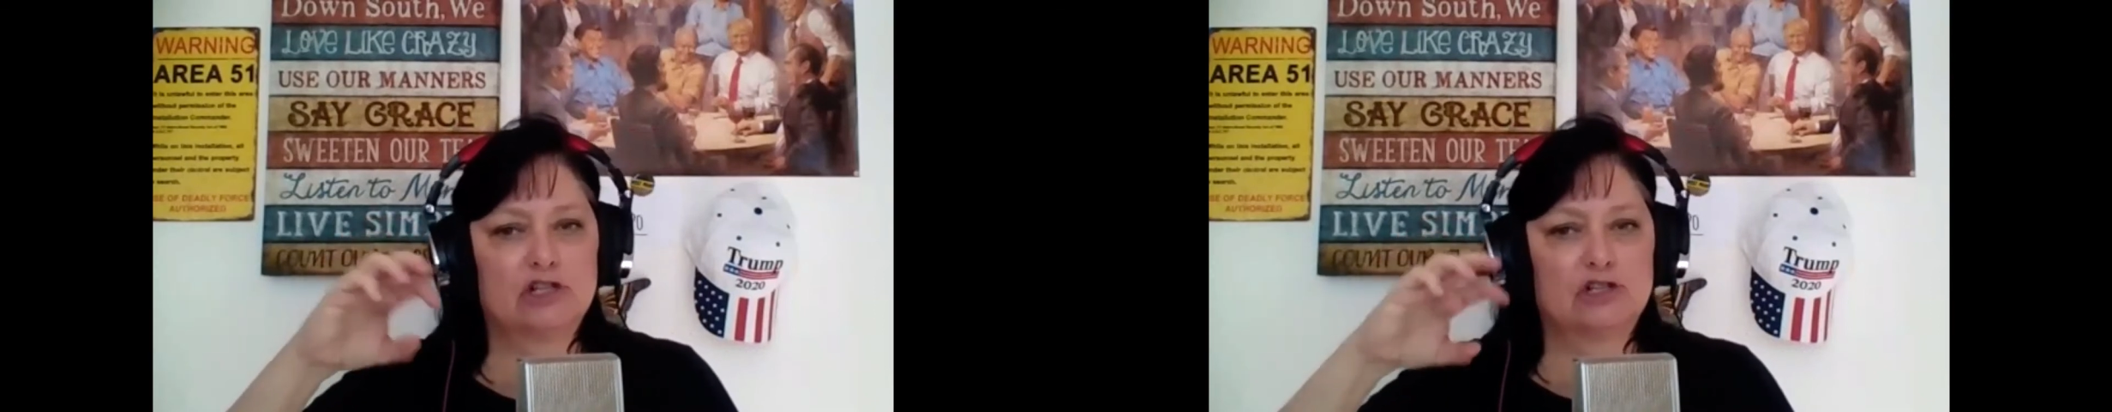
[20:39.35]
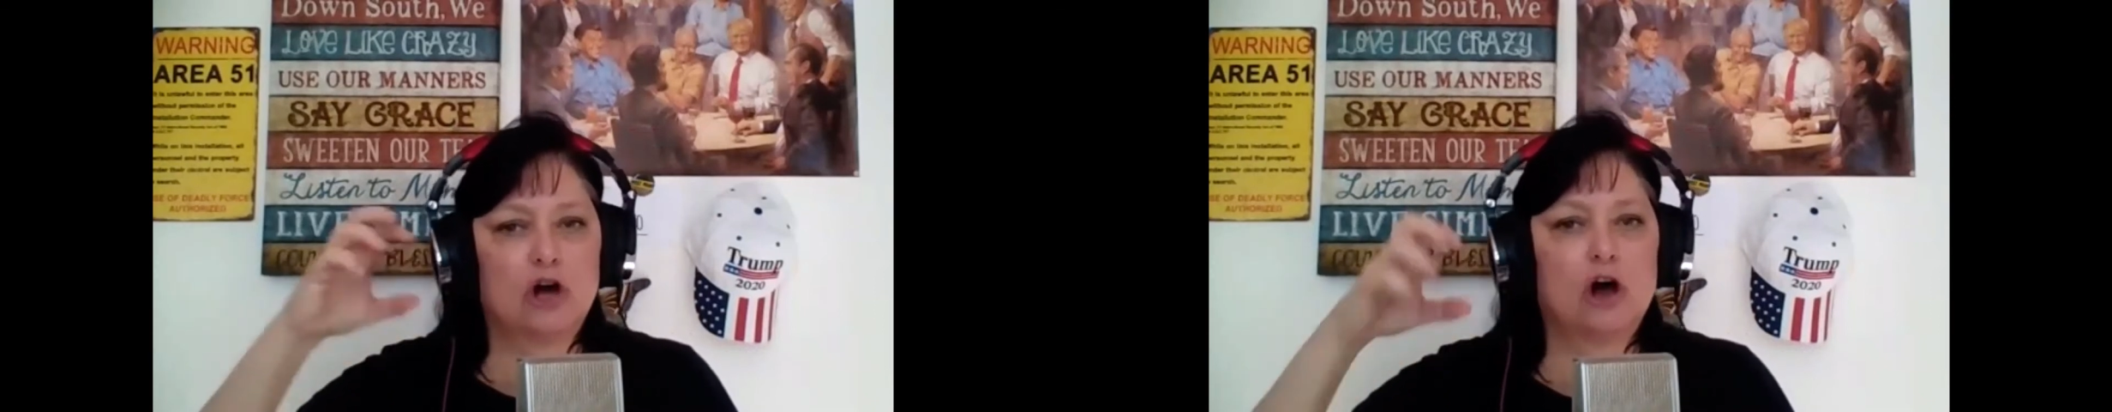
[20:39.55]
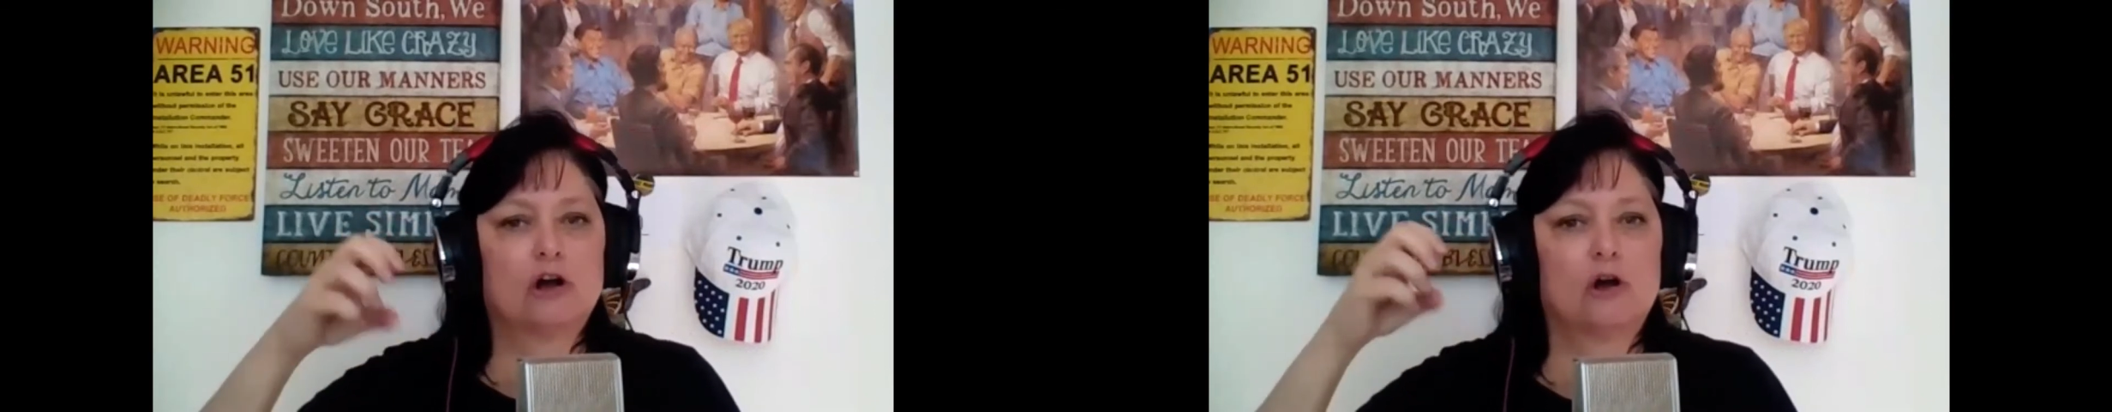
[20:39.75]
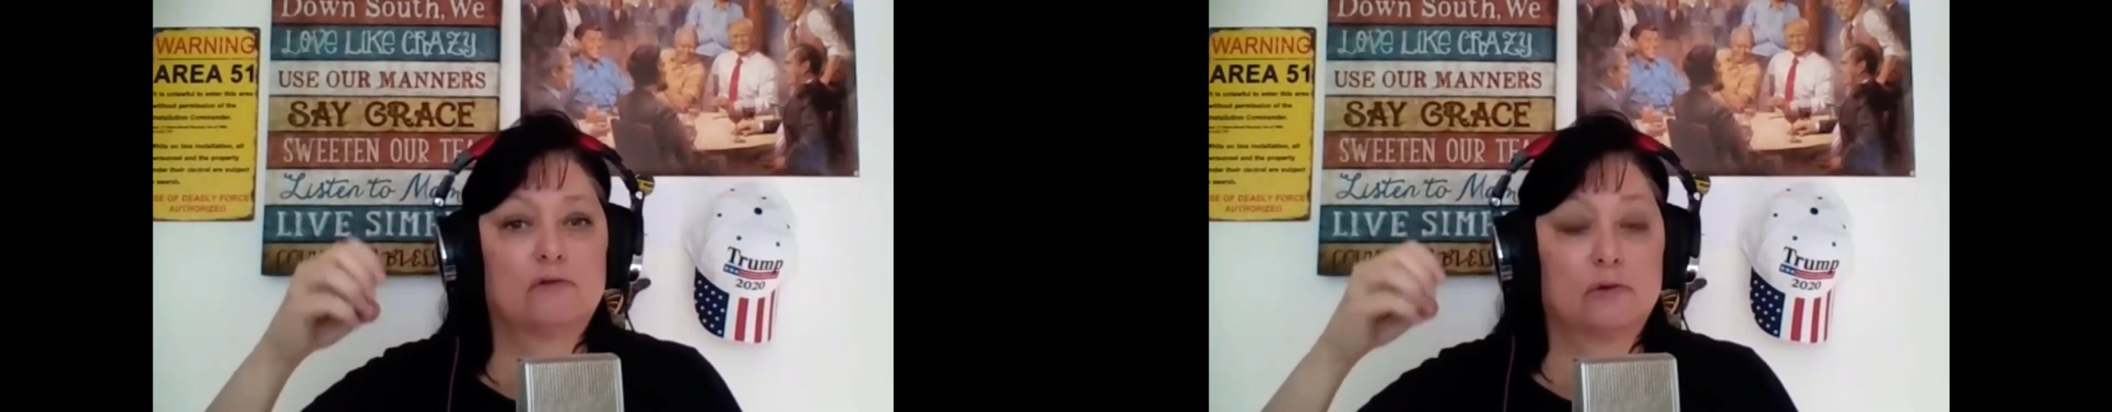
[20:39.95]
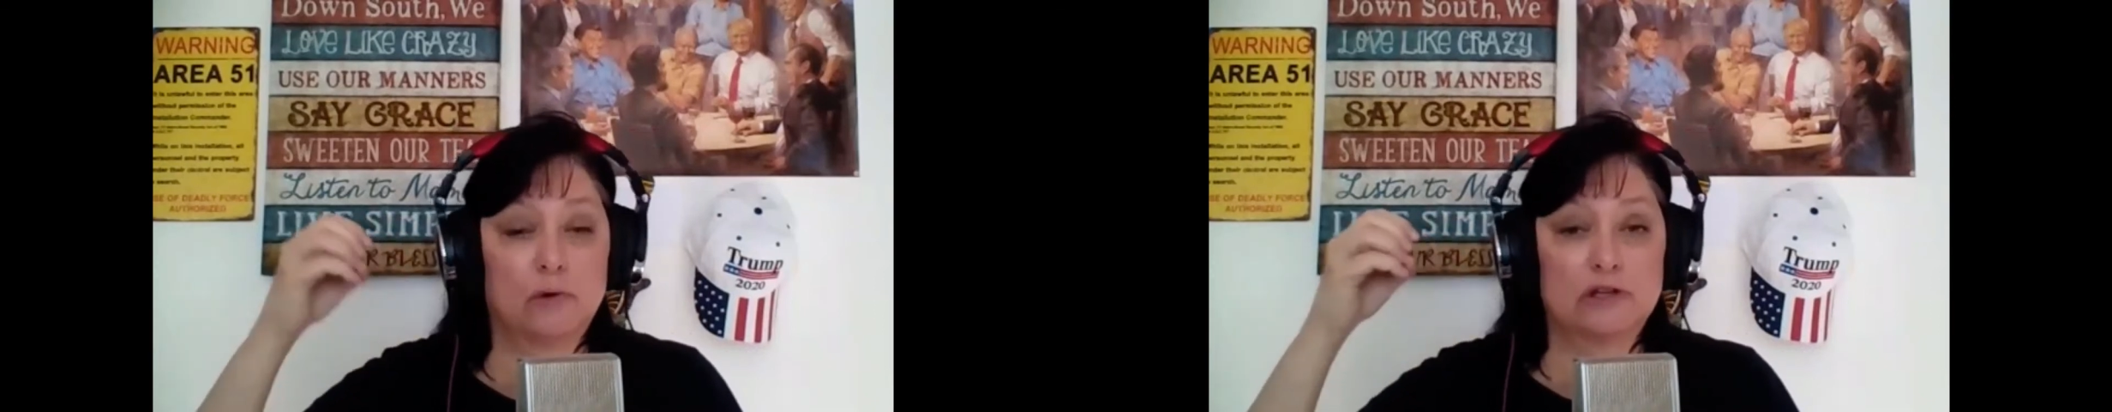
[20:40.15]
to talk
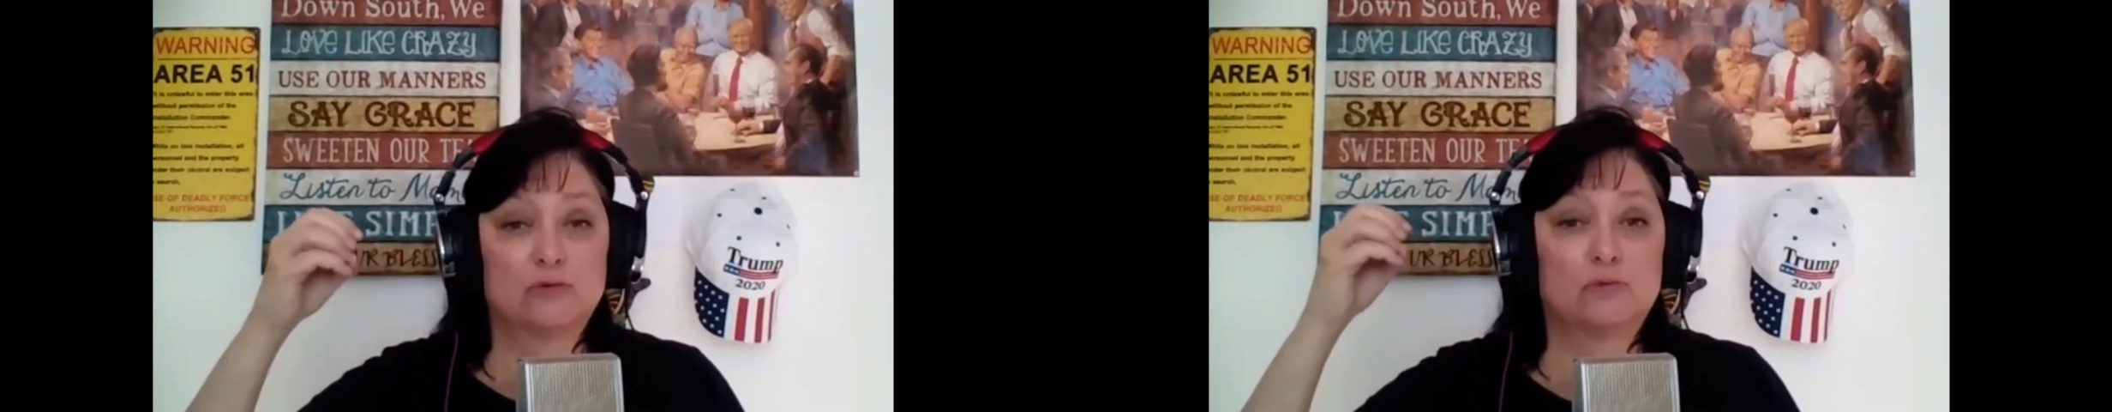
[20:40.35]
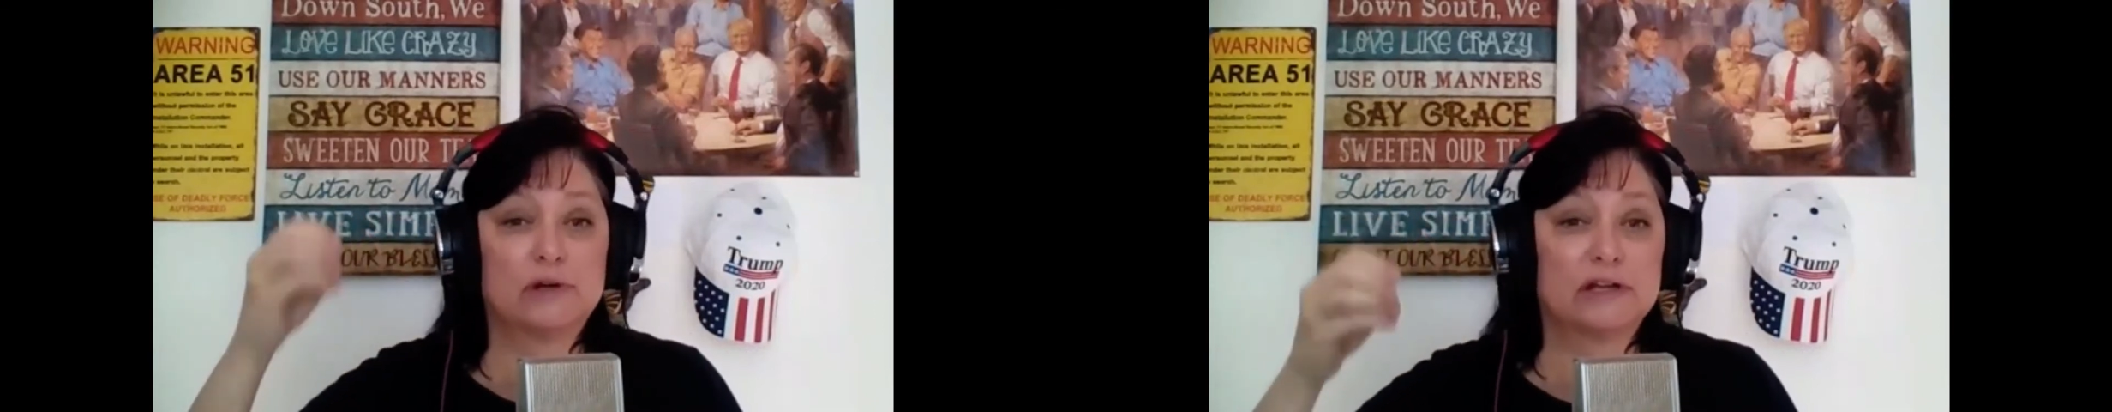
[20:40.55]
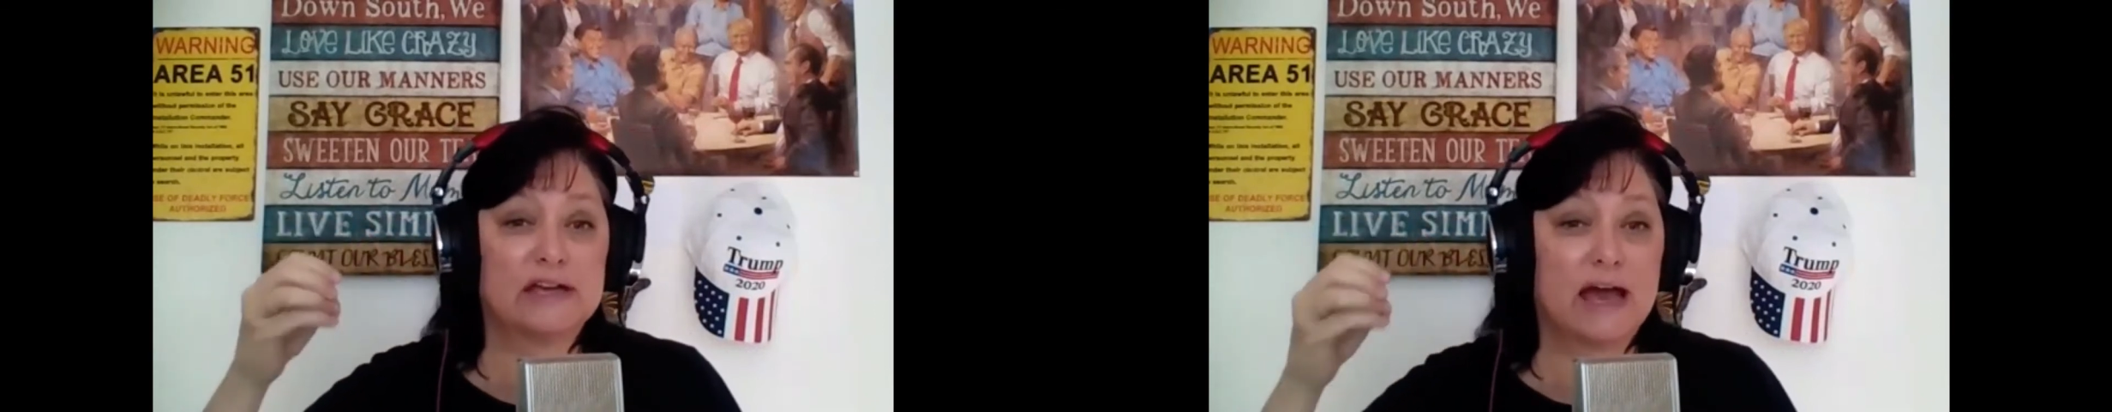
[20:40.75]
over what's really